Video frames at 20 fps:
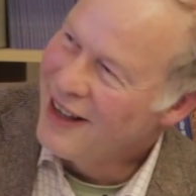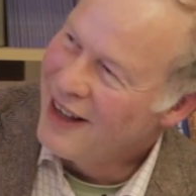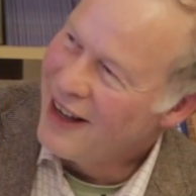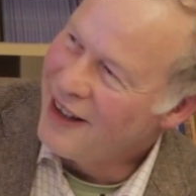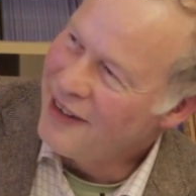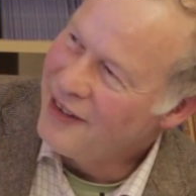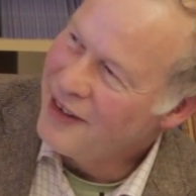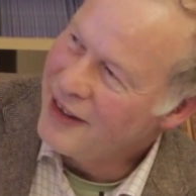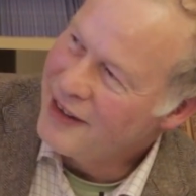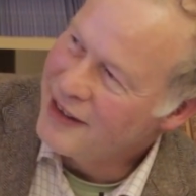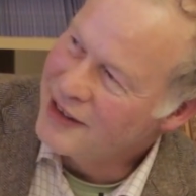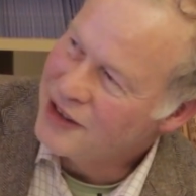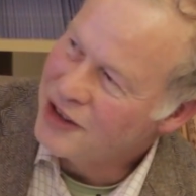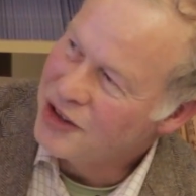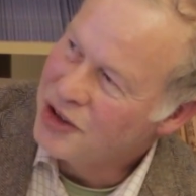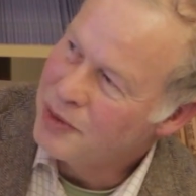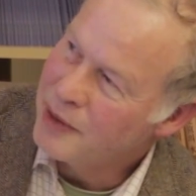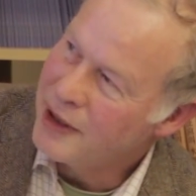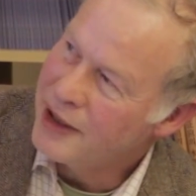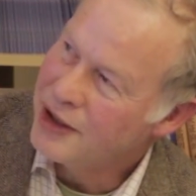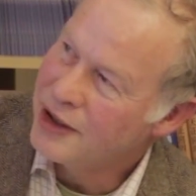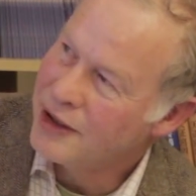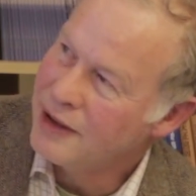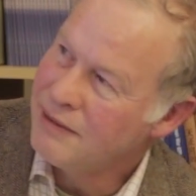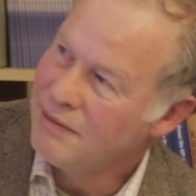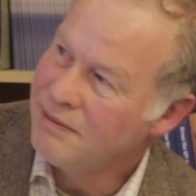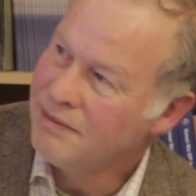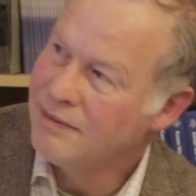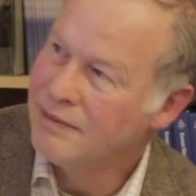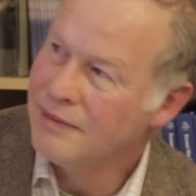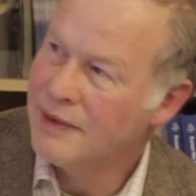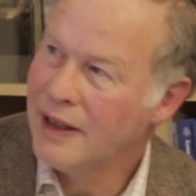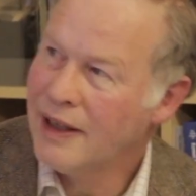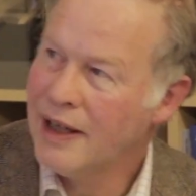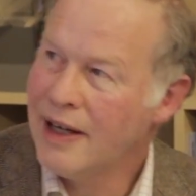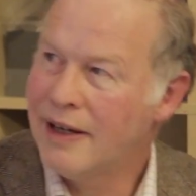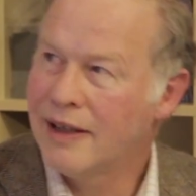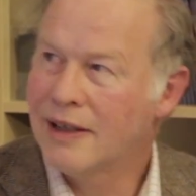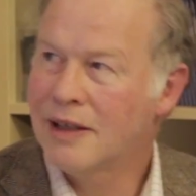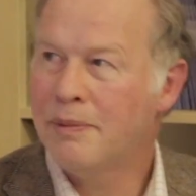And then the situation,
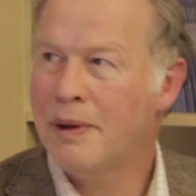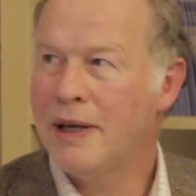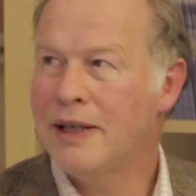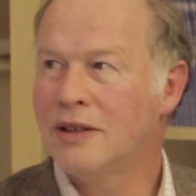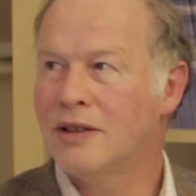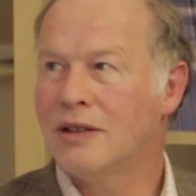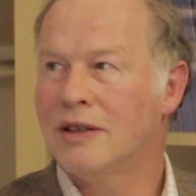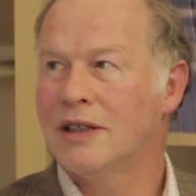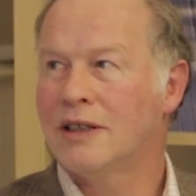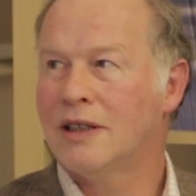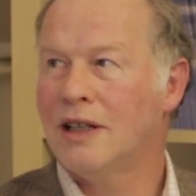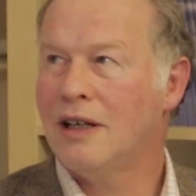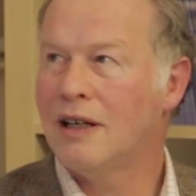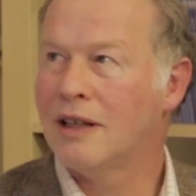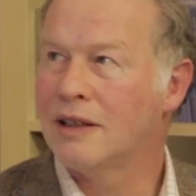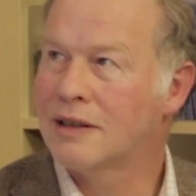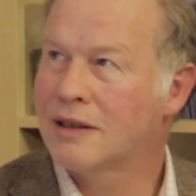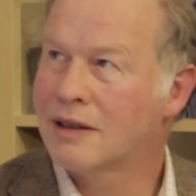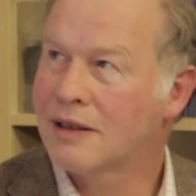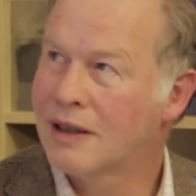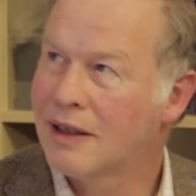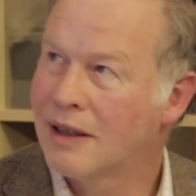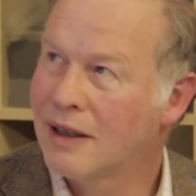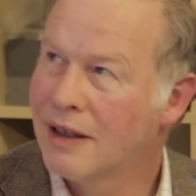again, it depends on the task.